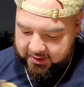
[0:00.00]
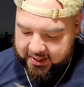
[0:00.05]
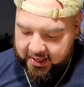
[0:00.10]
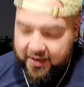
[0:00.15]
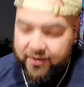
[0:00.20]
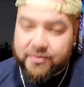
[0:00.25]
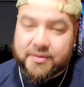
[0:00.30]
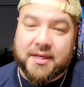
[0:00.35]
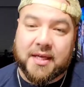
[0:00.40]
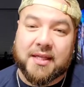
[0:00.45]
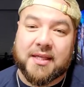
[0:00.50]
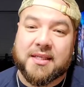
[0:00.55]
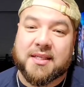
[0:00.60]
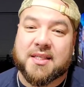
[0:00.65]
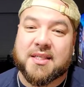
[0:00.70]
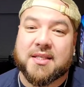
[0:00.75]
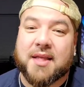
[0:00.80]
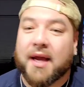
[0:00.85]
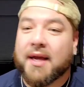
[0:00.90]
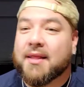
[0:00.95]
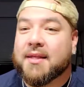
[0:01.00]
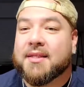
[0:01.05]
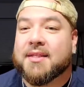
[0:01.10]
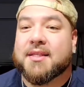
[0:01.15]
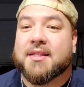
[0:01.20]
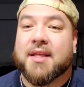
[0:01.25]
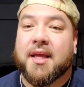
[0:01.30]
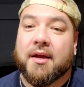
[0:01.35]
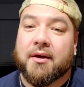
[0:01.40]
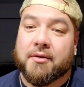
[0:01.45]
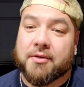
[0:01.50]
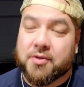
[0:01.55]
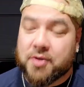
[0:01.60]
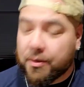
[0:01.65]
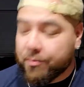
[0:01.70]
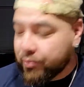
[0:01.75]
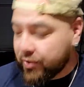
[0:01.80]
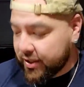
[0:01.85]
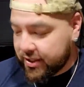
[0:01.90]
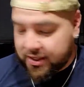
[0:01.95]
said it was at least stainless steel, so
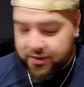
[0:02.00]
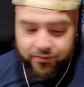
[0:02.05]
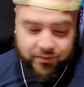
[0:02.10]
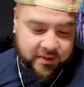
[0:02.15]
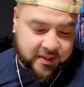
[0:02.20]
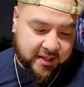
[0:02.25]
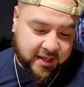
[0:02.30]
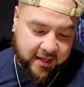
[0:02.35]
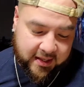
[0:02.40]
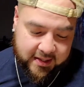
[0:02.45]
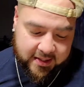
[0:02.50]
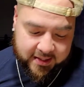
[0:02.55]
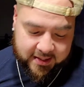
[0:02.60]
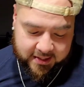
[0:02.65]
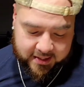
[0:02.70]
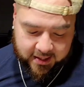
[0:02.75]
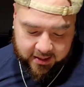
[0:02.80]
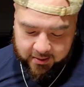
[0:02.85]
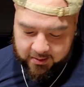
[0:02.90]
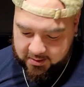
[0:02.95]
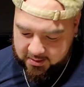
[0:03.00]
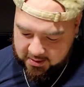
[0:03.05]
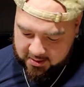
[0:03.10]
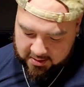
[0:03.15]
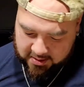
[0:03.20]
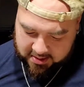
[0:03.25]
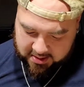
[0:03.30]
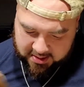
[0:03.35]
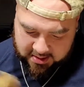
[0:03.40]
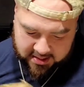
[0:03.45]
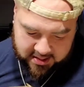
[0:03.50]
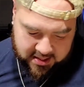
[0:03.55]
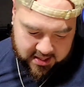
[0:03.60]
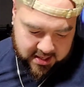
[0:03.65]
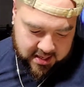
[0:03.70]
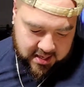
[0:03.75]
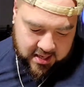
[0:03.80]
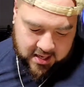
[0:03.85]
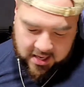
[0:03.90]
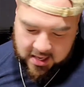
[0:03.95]
I'm pretty good with stainless steel.
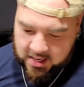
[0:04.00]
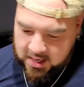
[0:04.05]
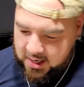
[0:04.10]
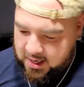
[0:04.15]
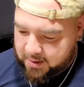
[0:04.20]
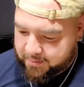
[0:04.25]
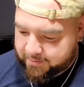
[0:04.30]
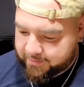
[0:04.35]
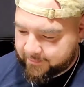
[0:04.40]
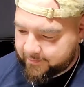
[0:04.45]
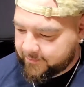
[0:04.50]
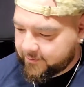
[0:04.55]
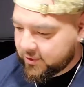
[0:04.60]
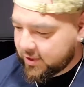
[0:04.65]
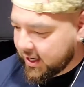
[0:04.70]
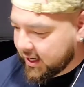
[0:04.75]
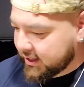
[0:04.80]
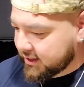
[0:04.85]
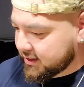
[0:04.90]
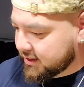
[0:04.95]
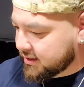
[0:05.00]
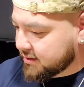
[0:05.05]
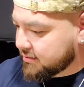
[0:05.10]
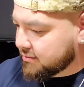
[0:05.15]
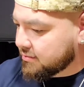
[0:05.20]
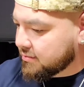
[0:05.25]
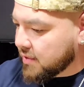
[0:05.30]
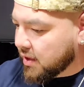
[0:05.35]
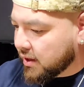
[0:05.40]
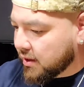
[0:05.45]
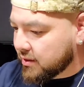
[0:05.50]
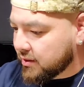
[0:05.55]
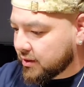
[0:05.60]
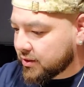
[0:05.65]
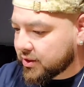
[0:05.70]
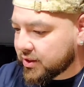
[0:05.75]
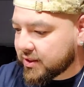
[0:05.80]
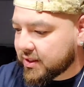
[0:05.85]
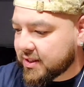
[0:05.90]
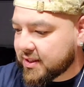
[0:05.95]
Um, if you guys are
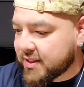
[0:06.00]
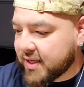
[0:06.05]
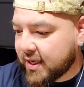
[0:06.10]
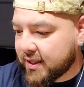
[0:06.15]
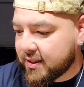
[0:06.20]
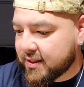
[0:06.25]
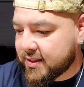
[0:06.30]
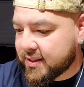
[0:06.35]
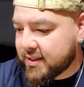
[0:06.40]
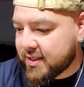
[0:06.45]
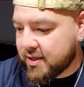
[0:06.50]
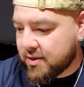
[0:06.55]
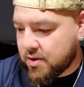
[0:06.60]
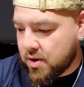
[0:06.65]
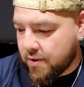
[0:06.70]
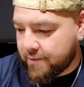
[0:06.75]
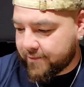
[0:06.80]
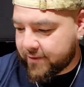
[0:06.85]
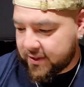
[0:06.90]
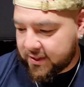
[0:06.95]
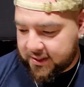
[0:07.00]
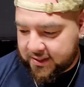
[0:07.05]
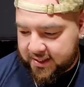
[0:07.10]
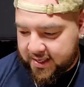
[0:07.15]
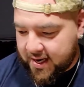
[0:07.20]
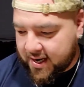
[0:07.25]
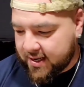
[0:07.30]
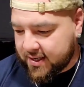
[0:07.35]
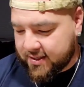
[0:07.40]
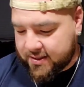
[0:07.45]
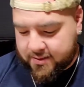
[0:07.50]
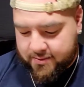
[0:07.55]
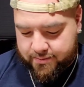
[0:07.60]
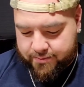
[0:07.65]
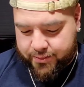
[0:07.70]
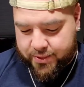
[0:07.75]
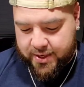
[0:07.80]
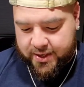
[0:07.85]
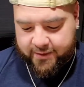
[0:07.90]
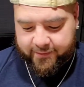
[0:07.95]
allergic to stainless steel, hopefully not.
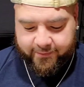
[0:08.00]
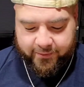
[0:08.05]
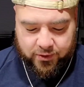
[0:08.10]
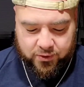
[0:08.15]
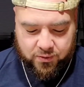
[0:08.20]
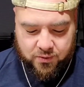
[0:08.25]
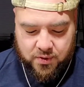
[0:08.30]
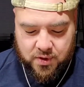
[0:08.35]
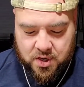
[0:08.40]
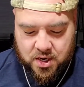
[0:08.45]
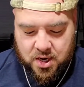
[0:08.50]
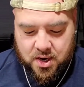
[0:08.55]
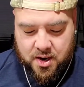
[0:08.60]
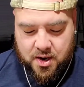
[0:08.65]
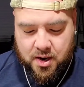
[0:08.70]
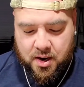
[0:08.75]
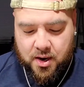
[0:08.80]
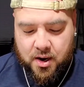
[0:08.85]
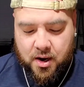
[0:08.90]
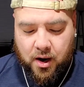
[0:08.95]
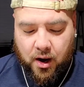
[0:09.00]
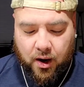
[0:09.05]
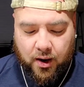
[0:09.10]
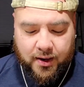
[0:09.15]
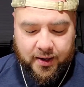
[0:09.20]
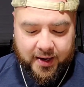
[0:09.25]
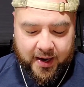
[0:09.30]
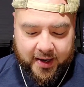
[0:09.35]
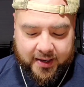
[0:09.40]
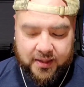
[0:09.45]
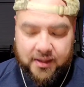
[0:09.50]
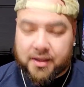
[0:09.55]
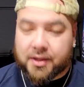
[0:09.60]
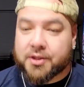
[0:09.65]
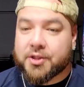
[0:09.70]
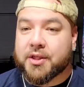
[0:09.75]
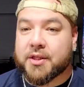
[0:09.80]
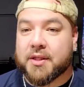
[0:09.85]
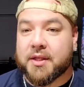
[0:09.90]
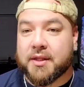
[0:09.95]
But if you are not
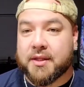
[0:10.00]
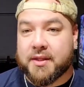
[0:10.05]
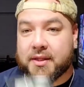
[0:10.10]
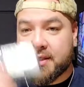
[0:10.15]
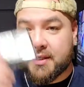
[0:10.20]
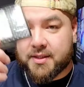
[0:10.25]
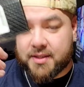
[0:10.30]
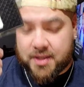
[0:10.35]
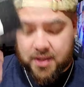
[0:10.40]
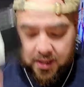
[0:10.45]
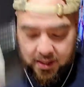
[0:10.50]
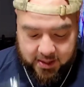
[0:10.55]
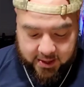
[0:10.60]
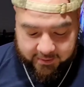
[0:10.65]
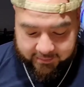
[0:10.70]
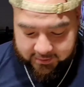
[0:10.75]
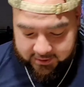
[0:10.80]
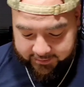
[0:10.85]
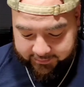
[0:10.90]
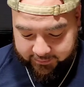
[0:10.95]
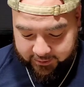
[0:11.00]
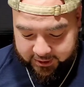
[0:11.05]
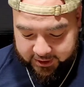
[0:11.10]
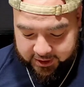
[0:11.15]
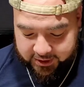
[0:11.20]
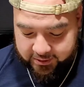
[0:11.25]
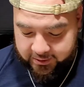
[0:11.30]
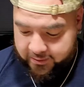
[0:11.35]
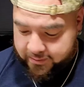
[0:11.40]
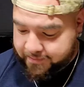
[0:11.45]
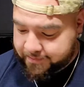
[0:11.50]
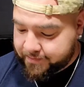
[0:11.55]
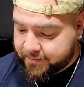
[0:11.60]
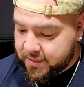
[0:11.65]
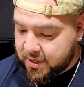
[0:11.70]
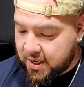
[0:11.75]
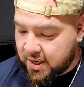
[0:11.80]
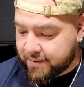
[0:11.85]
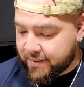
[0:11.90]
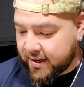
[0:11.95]
allergic, then these are definitely for you.
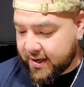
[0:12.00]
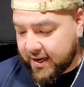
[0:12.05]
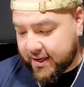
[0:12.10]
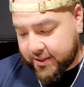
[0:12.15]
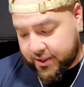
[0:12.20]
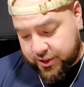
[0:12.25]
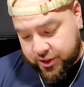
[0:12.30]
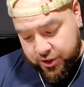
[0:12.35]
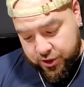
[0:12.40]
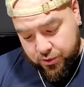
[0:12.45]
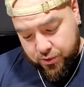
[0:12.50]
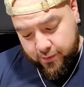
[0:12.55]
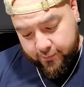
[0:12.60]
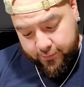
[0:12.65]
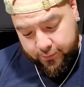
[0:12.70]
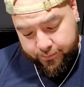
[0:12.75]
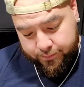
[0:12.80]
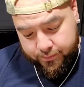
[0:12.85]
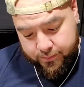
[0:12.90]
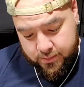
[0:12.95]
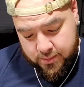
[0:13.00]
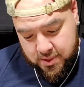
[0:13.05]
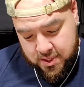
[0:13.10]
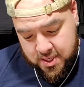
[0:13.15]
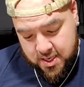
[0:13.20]
Um, I got two of them.